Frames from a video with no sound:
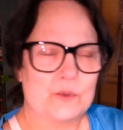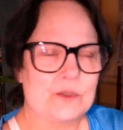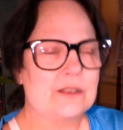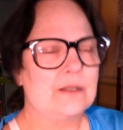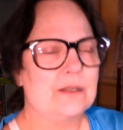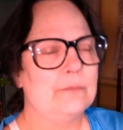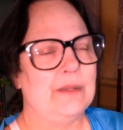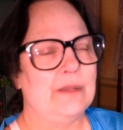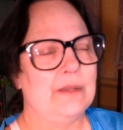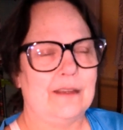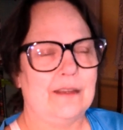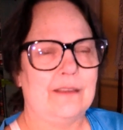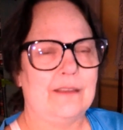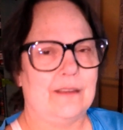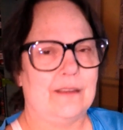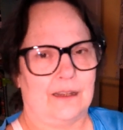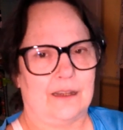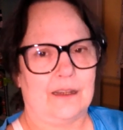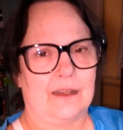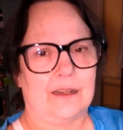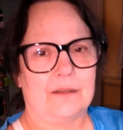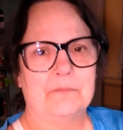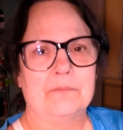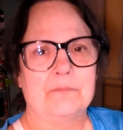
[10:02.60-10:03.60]
the big thing,
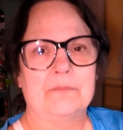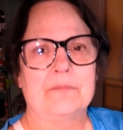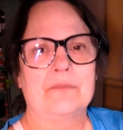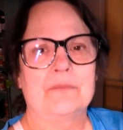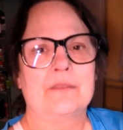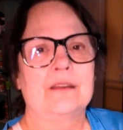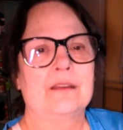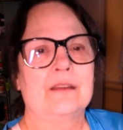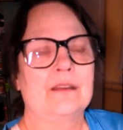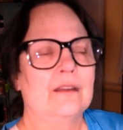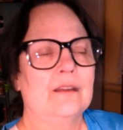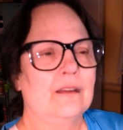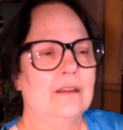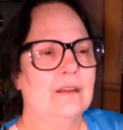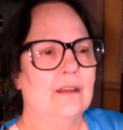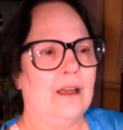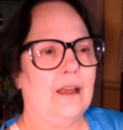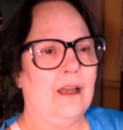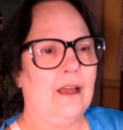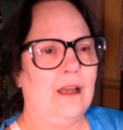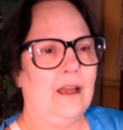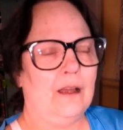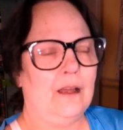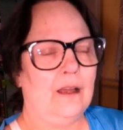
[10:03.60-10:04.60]

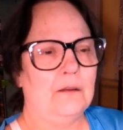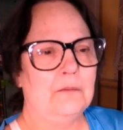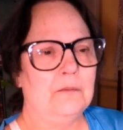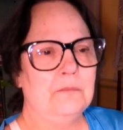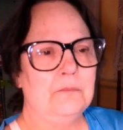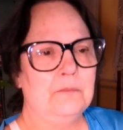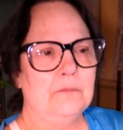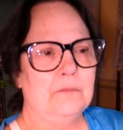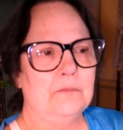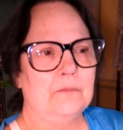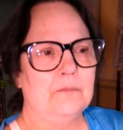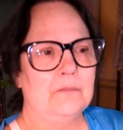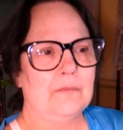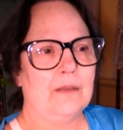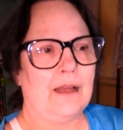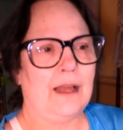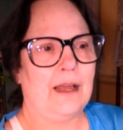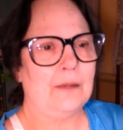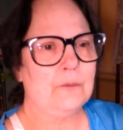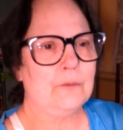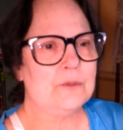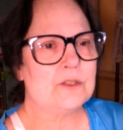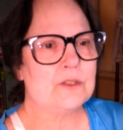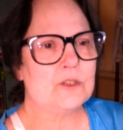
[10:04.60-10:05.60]
I
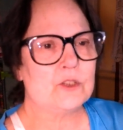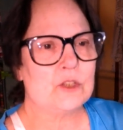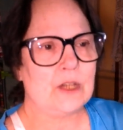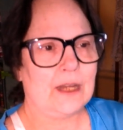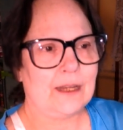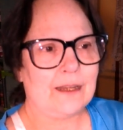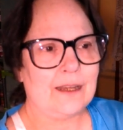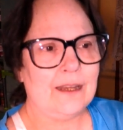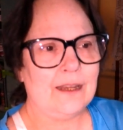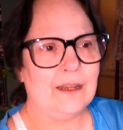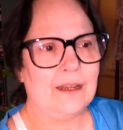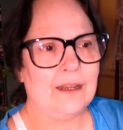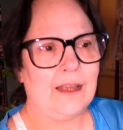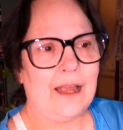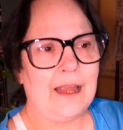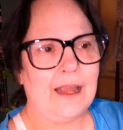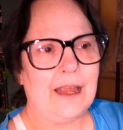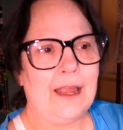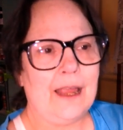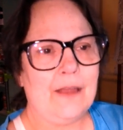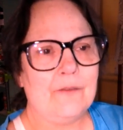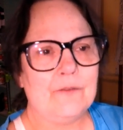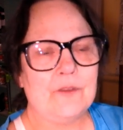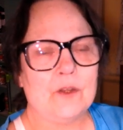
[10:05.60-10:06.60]
was checking. I
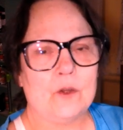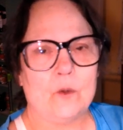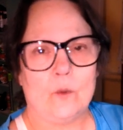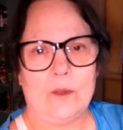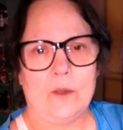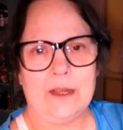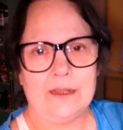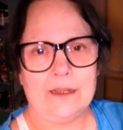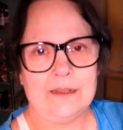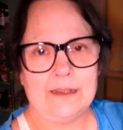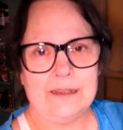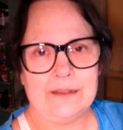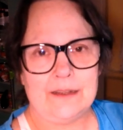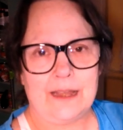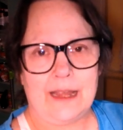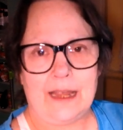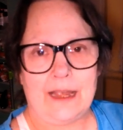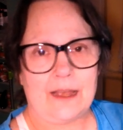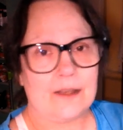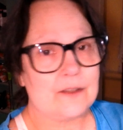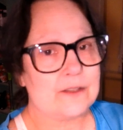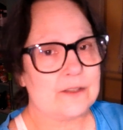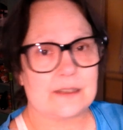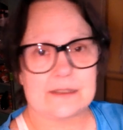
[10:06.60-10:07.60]
have the quail in the
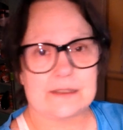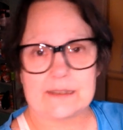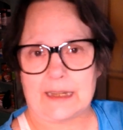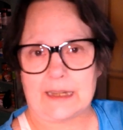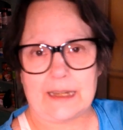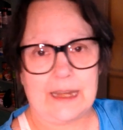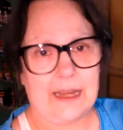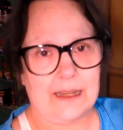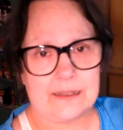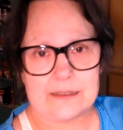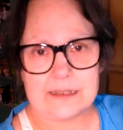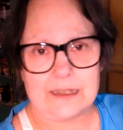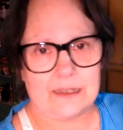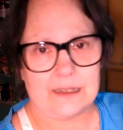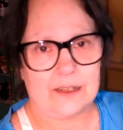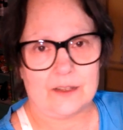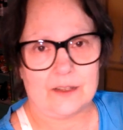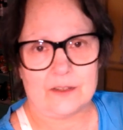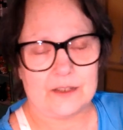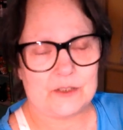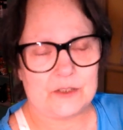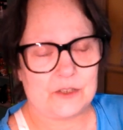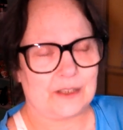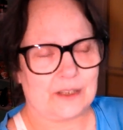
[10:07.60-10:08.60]
house because I can't take care of
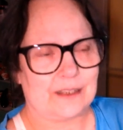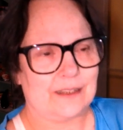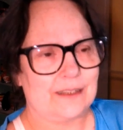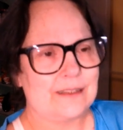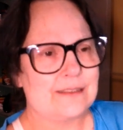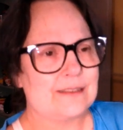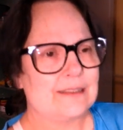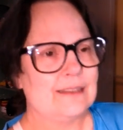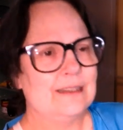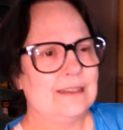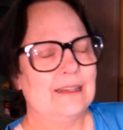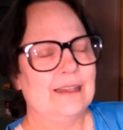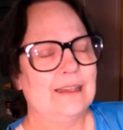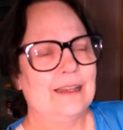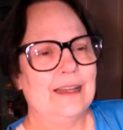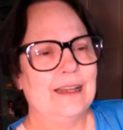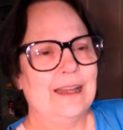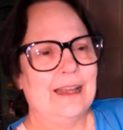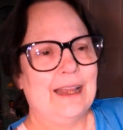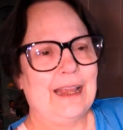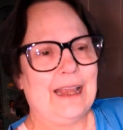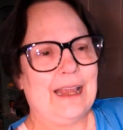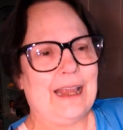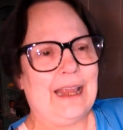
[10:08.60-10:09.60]
the chickens.
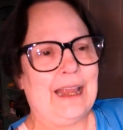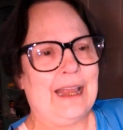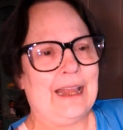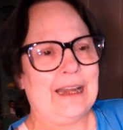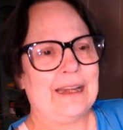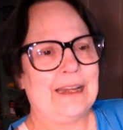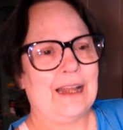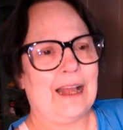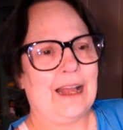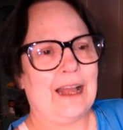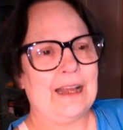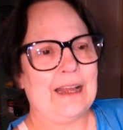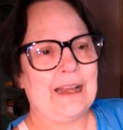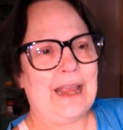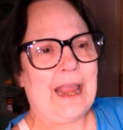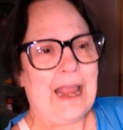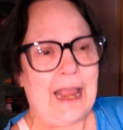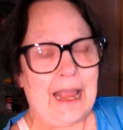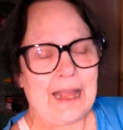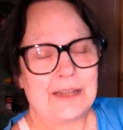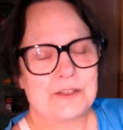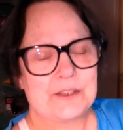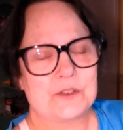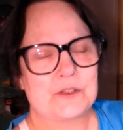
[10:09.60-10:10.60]
And I
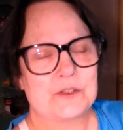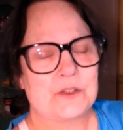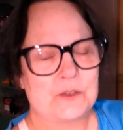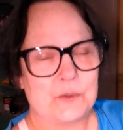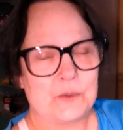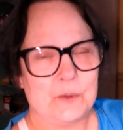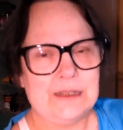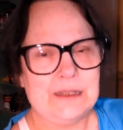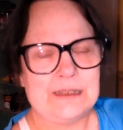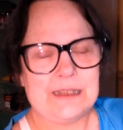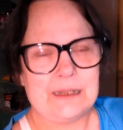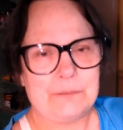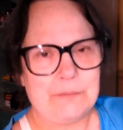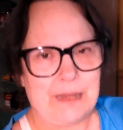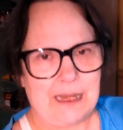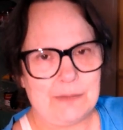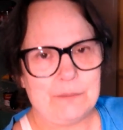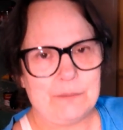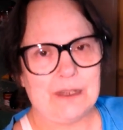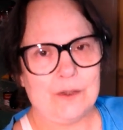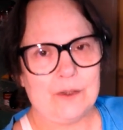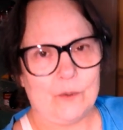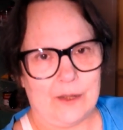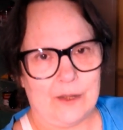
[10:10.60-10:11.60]
hatched 20
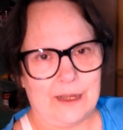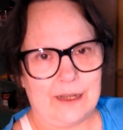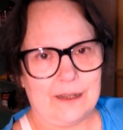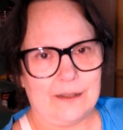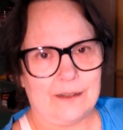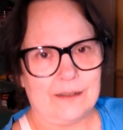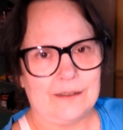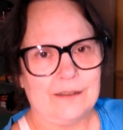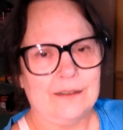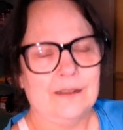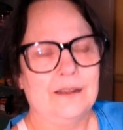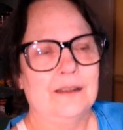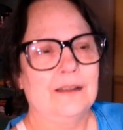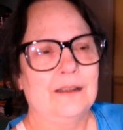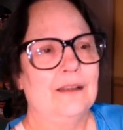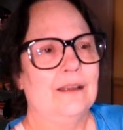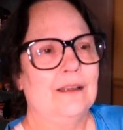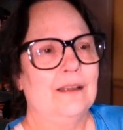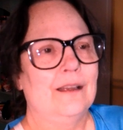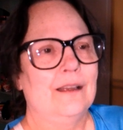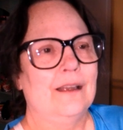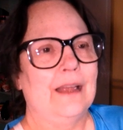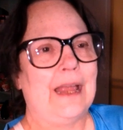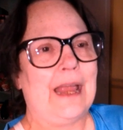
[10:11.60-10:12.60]
baby quail.
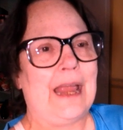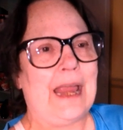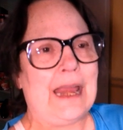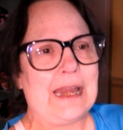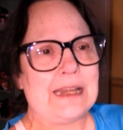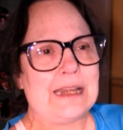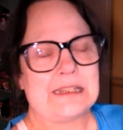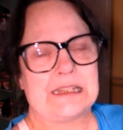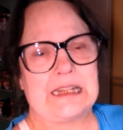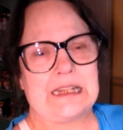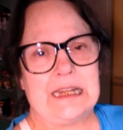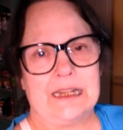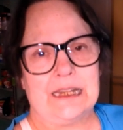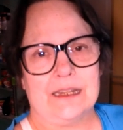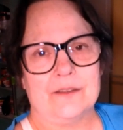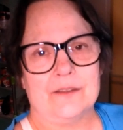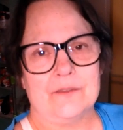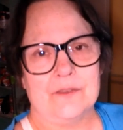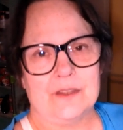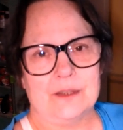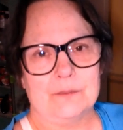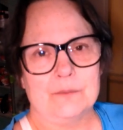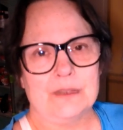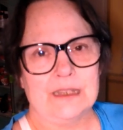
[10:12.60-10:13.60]
18 of
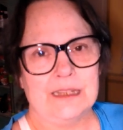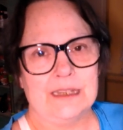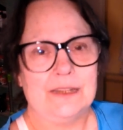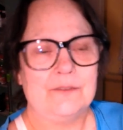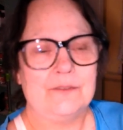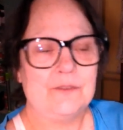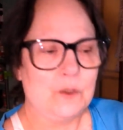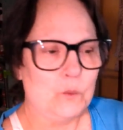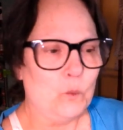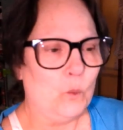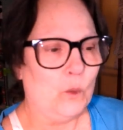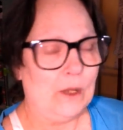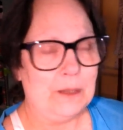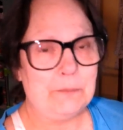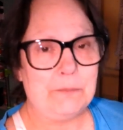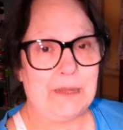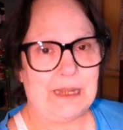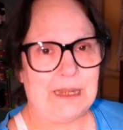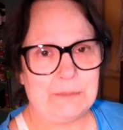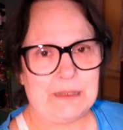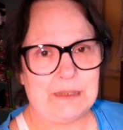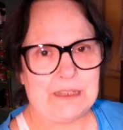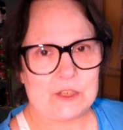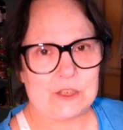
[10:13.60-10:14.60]
them lived and one
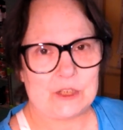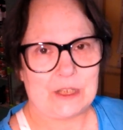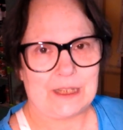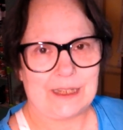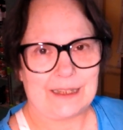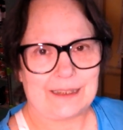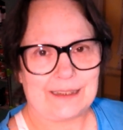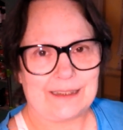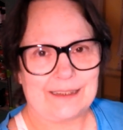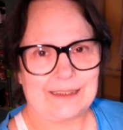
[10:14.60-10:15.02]
baby chick.